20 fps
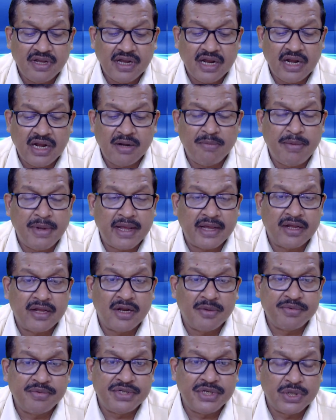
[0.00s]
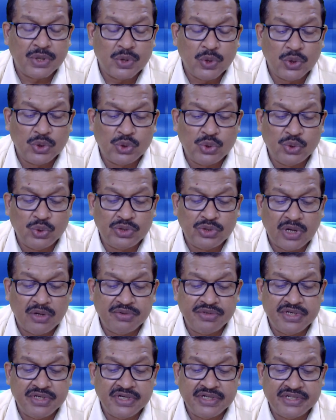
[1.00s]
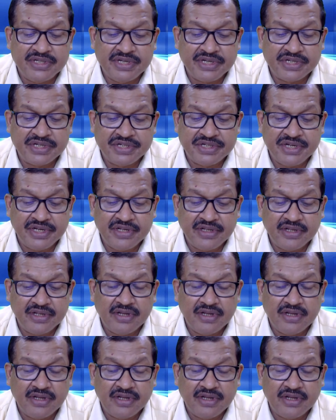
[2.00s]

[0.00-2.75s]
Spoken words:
and Bankruptcy Code 2016.